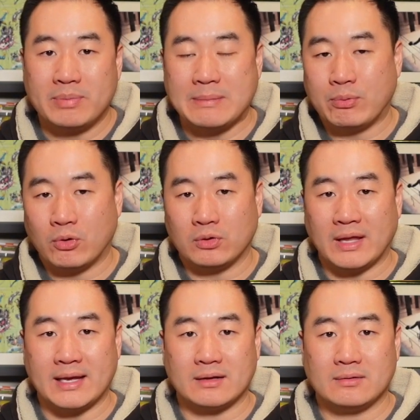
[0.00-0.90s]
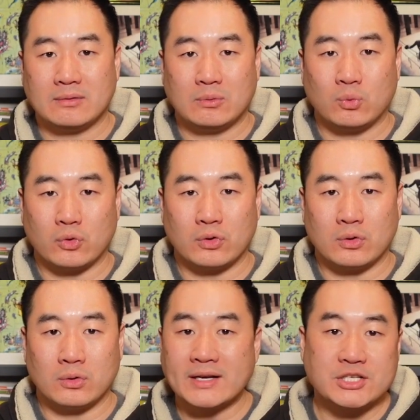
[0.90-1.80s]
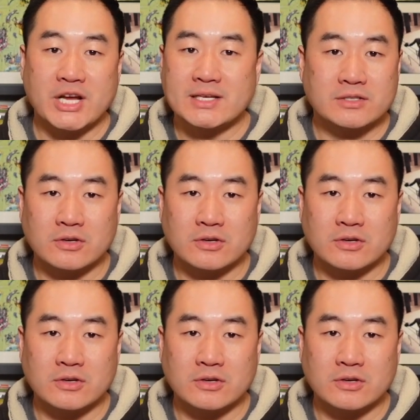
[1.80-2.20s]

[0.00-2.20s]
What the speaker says: People like were trying to chase